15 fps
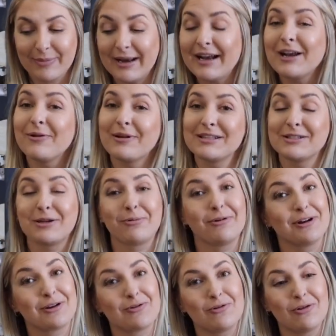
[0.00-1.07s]
But anyways, they're
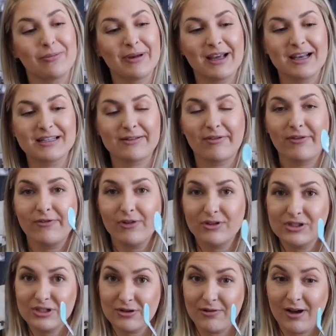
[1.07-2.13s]
pretty cool because if the
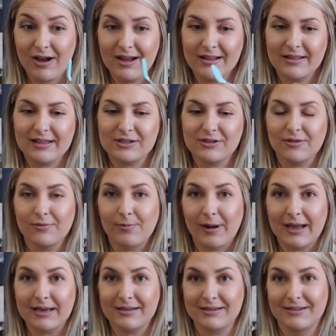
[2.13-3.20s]
food's too hot, they turn
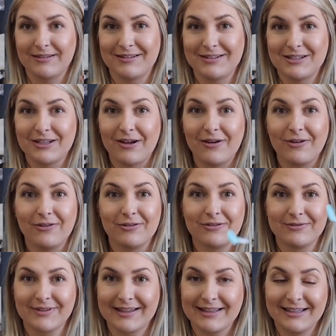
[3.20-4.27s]
white. So
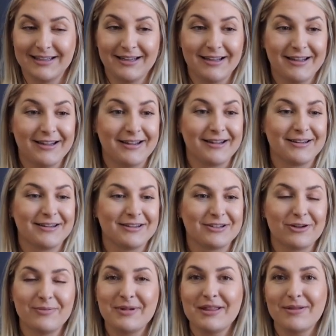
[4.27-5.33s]

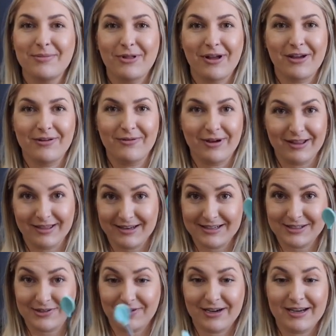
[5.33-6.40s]
don't be the blonde one that
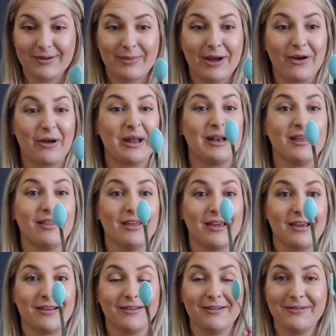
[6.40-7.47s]
doesn't read about
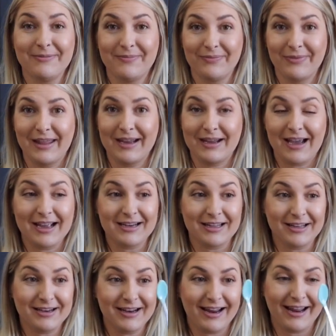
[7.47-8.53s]
anything like I
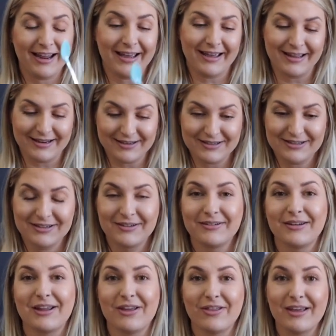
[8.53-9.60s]
did. And
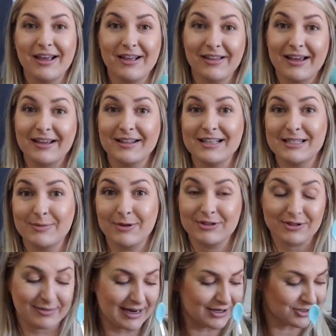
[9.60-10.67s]
you think like these spoons
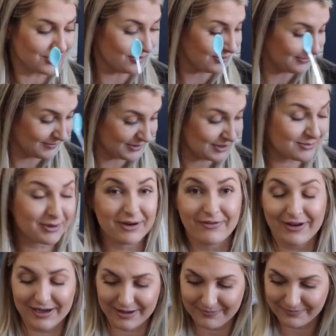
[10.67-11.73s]
are magical. It's pretty
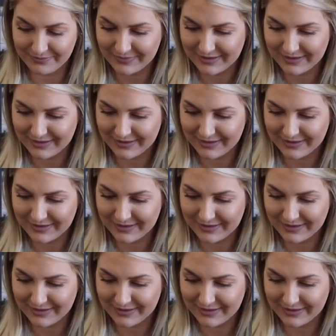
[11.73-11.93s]
funny.